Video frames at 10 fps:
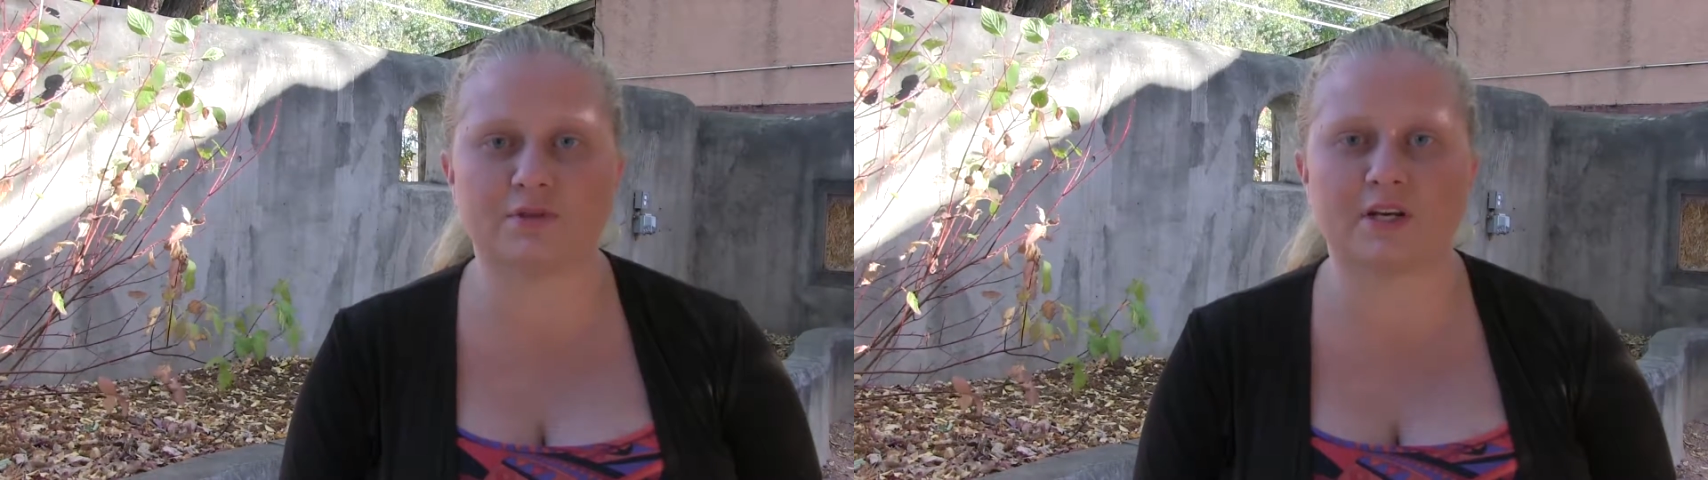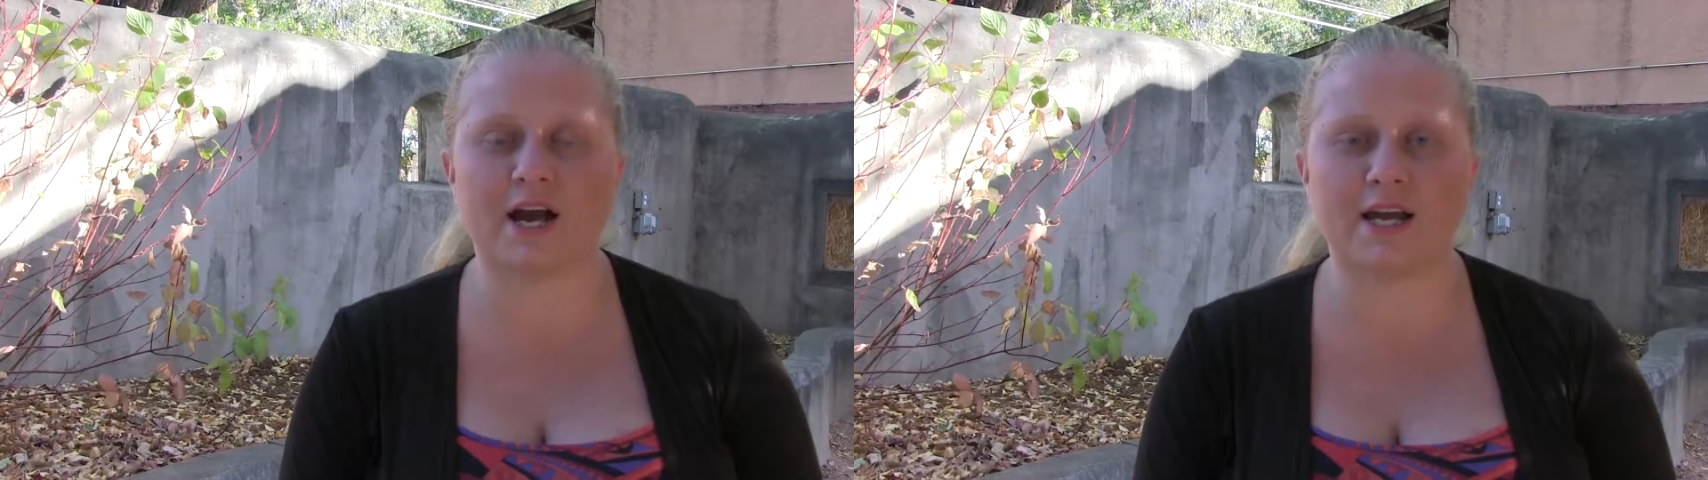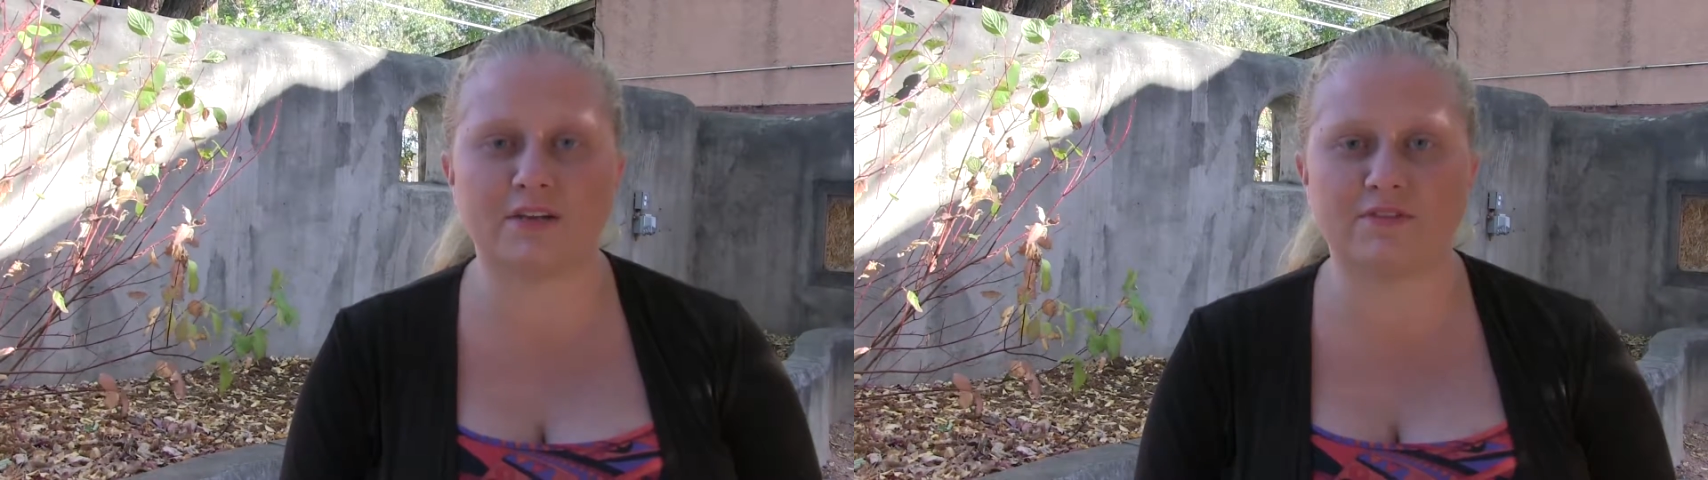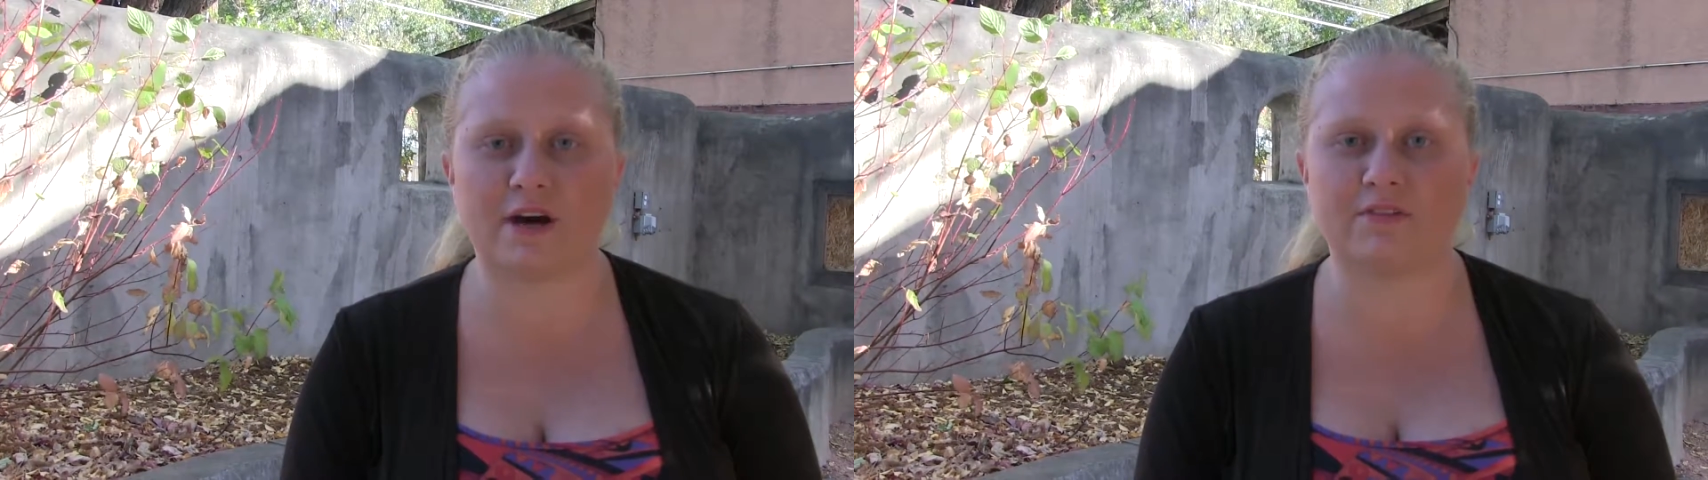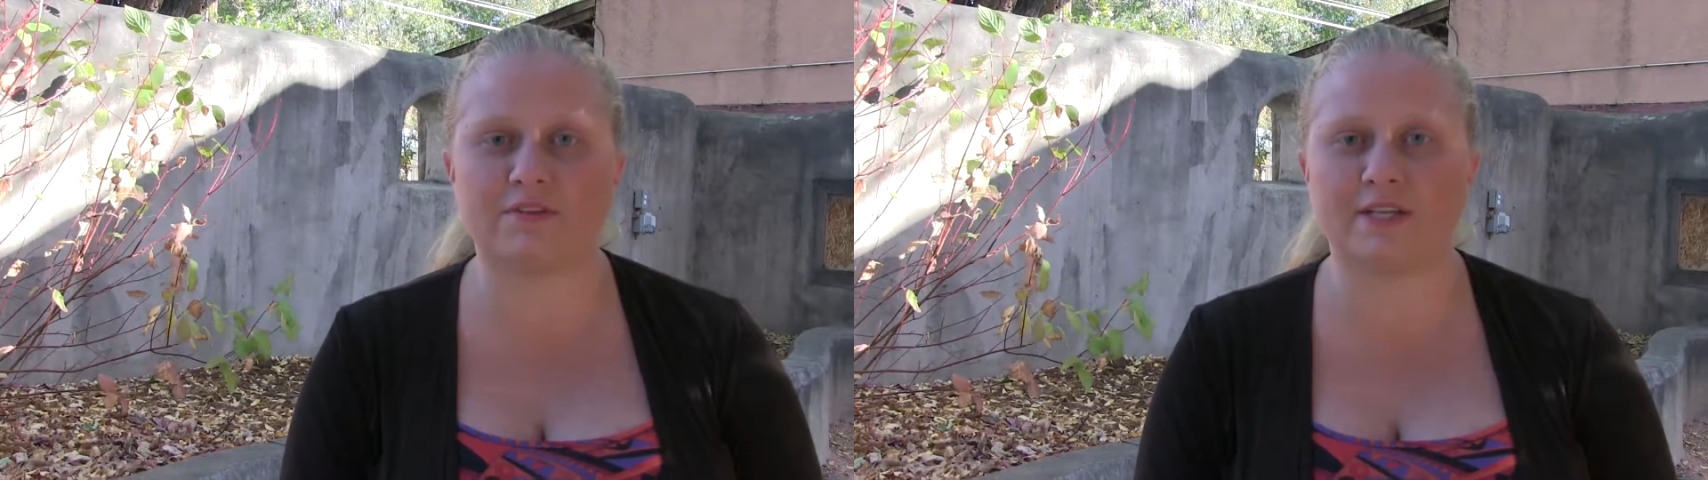We're kind of
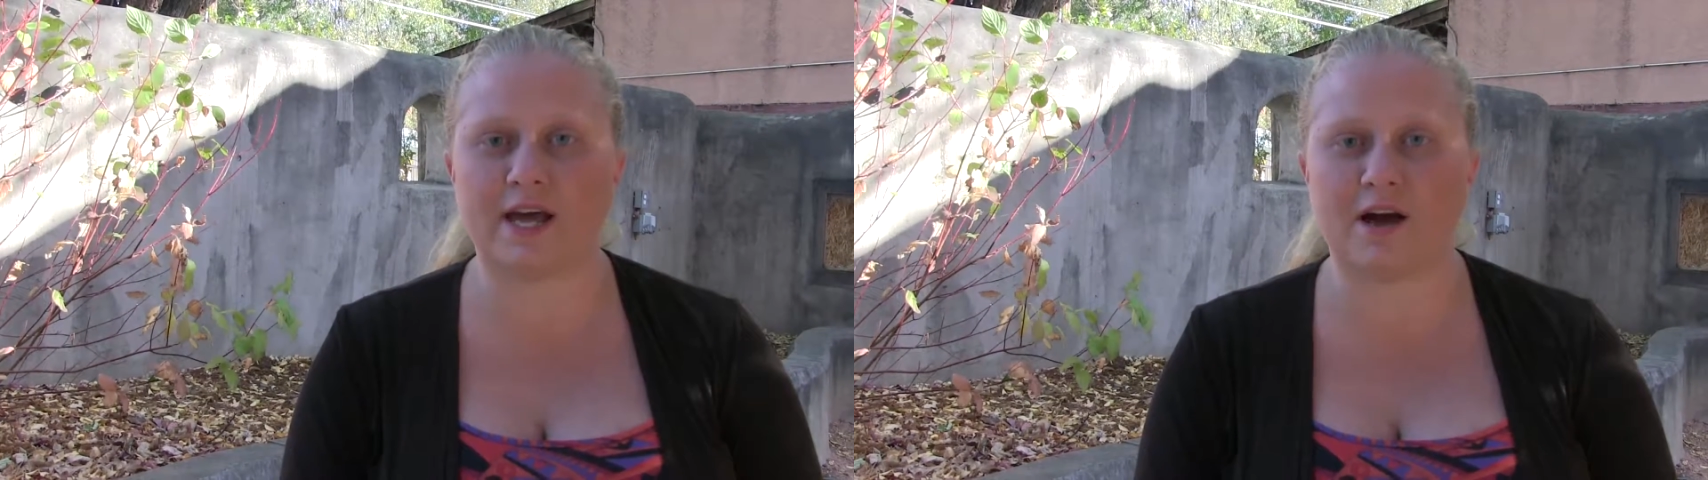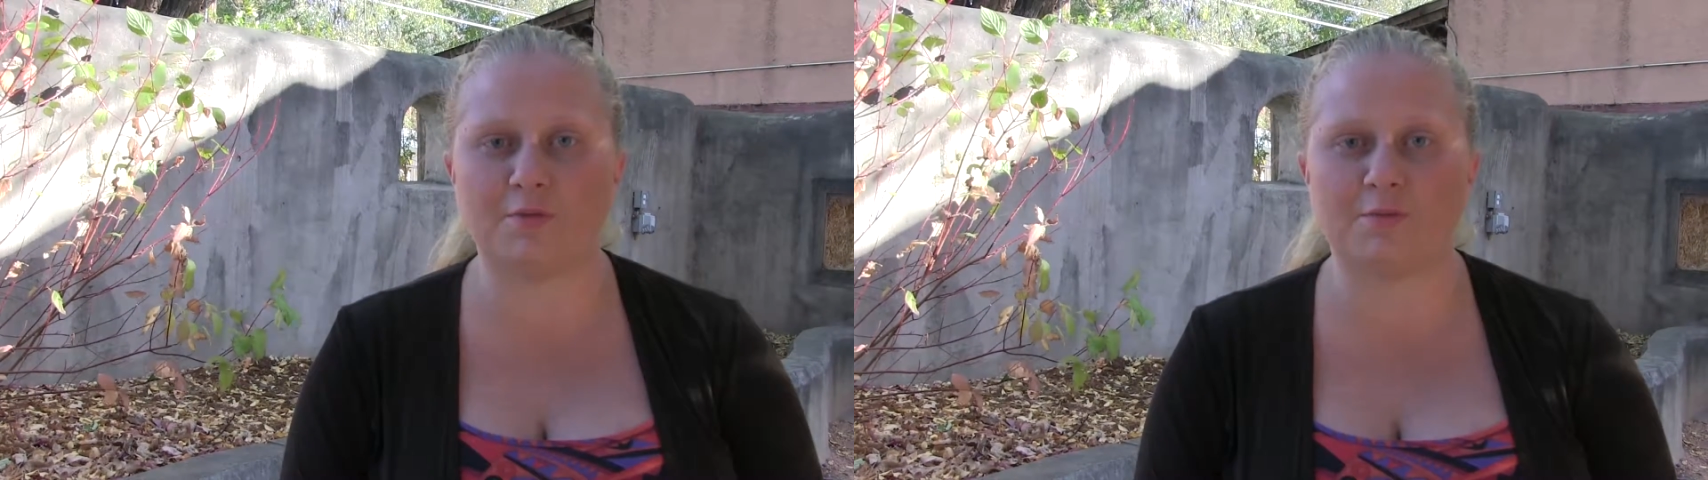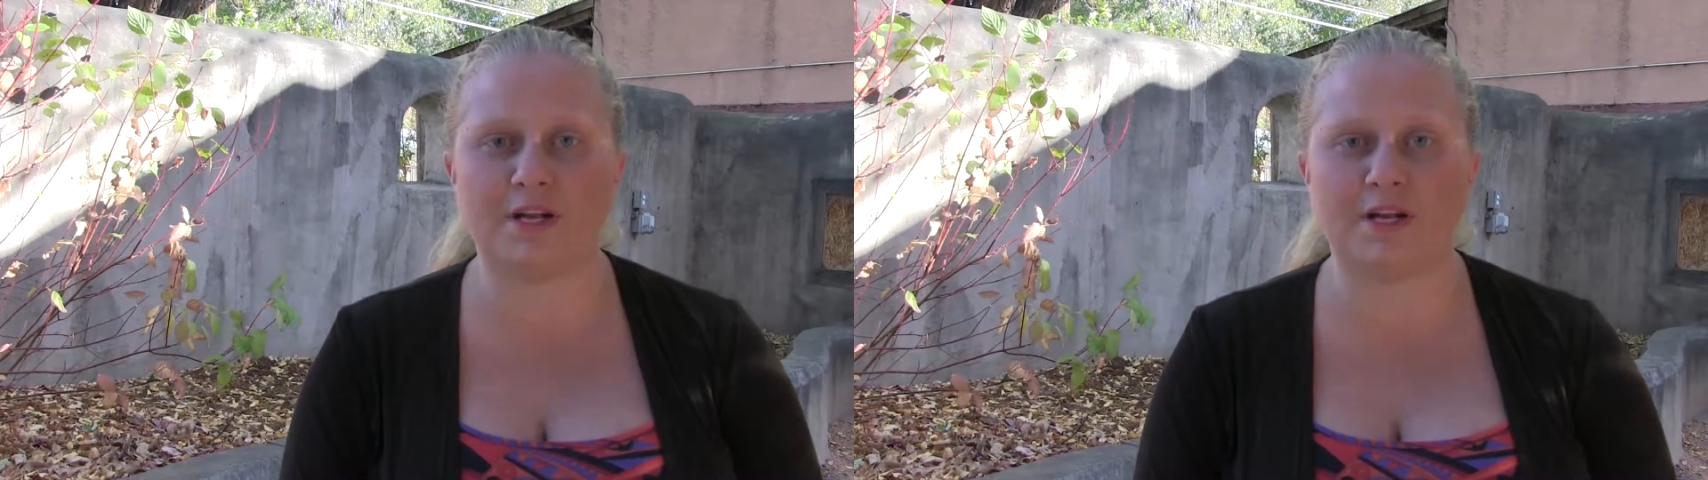out of it now,